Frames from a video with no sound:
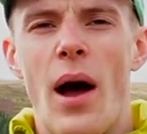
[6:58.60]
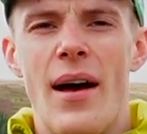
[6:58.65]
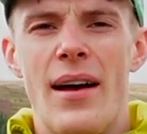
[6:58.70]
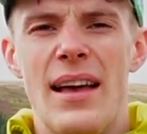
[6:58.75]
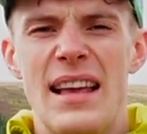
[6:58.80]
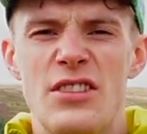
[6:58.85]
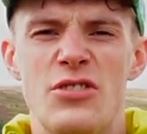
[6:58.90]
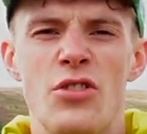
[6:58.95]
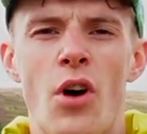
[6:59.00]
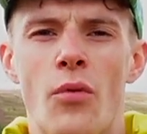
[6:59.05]

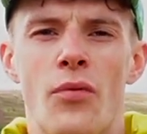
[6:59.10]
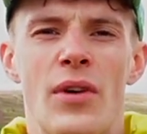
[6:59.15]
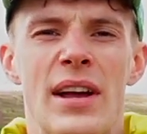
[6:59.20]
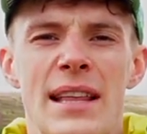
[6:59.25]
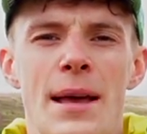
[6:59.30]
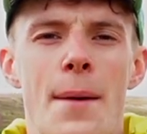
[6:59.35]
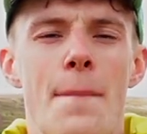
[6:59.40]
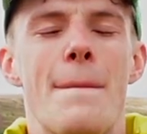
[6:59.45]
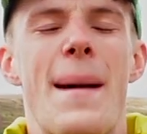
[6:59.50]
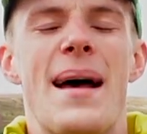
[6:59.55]
it's not
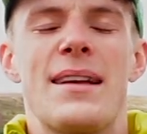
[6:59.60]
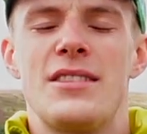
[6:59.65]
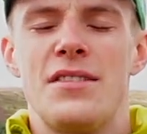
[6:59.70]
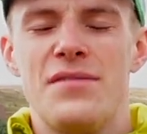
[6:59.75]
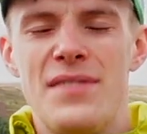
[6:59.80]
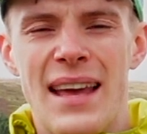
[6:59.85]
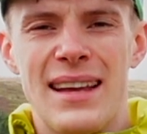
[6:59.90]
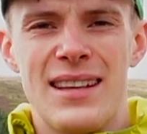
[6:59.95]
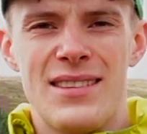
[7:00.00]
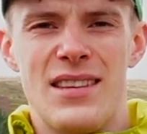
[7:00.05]
really a
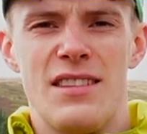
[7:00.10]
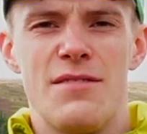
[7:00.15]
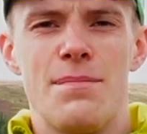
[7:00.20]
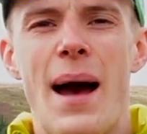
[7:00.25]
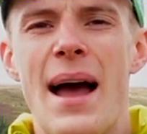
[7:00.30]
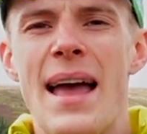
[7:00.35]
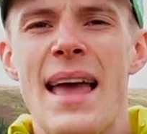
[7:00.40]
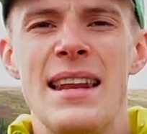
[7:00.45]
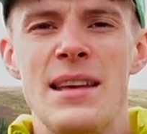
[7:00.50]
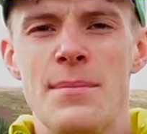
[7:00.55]
massive negative
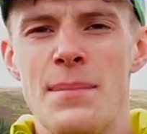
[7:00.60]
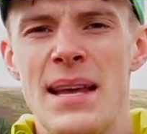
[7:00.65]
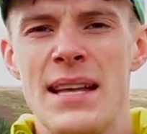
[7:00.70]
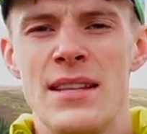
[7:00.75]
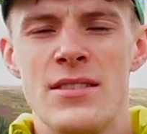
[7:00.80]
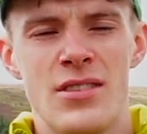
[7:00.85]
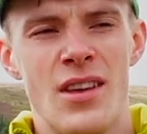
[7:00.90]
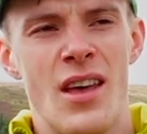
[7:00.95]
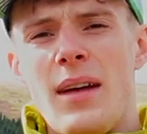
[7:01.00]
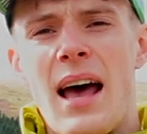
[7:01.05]
by any
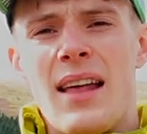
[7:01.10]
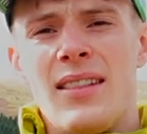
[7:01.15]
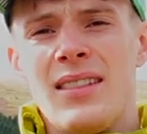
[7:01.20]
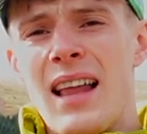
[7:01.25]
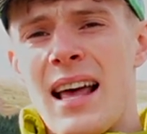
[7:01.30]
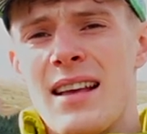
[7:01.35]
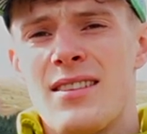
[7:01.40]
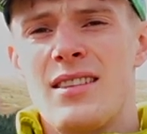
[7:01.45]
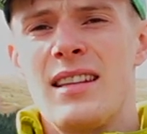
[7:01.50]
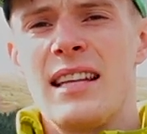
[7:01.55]
means. And
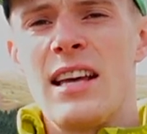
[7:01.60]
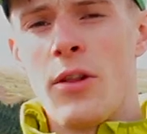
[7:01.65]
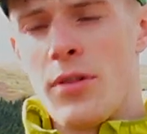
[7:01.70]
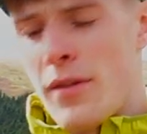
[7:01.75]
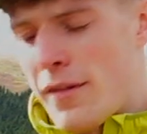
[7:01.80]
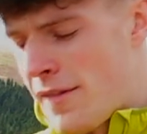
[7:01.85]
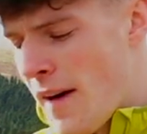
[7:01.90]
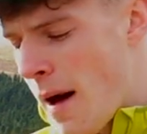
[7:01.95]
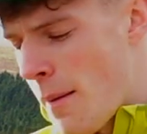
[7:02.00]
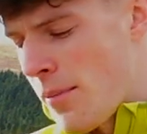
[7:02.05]
lastly, on
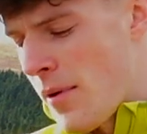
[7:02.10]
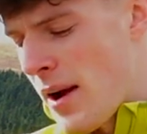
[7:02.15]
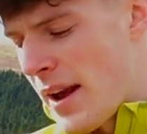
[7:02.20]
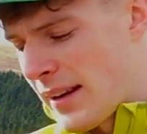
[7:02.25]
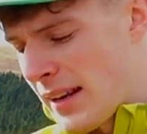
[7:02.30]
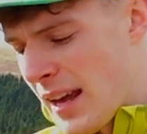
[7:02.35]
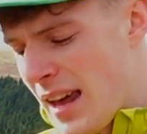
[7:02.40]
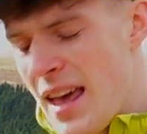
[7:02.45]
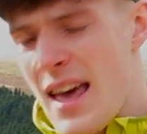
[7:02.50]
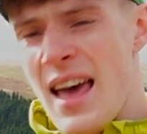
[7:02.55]
the
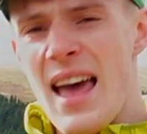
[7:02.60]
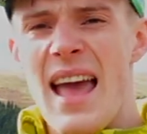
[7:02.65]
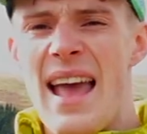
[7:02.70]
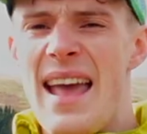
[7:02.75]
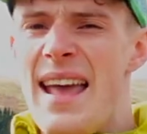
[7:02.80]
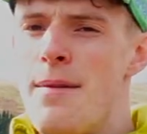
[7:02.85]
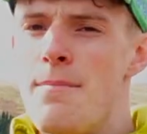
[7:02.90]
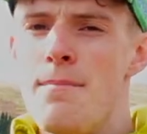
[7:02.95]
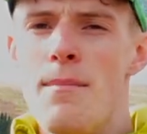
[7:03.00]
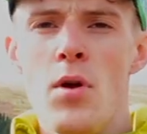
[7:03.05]
fabric,
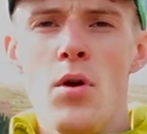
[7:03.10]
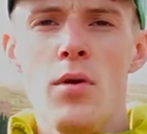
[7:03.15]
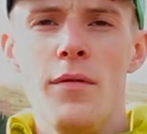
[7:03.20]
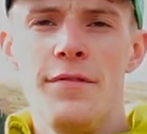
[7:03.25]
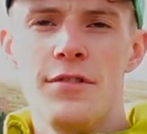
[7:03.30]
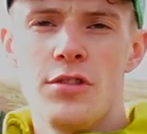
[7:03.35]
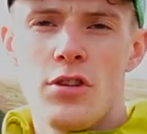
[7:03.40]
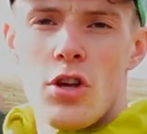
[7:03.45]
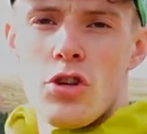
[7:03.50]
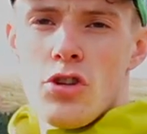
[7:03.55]
it
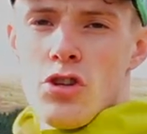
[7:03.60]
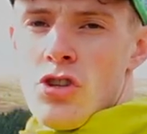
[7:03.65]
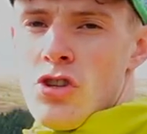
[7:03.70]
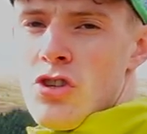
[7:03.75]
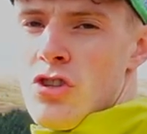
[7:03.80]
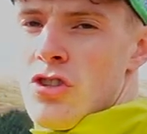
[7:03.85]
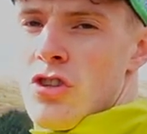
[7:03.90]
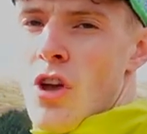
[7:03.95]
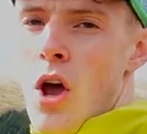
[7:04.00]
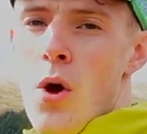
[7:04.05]
moves
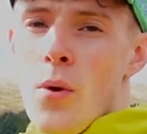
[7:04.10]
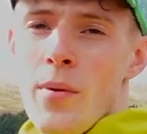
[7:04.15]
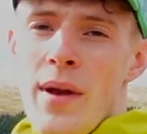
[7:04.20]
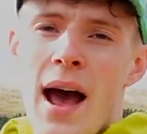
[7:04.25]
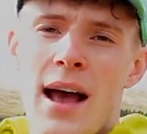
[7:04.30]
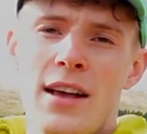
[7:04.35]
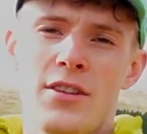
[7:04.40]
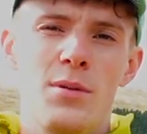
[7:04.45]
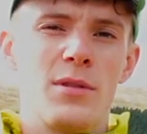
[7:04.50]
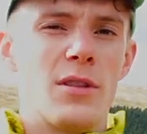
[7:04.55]
so
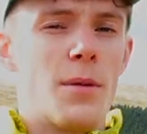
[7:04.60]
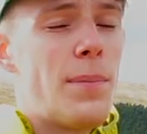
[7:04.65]
nice with the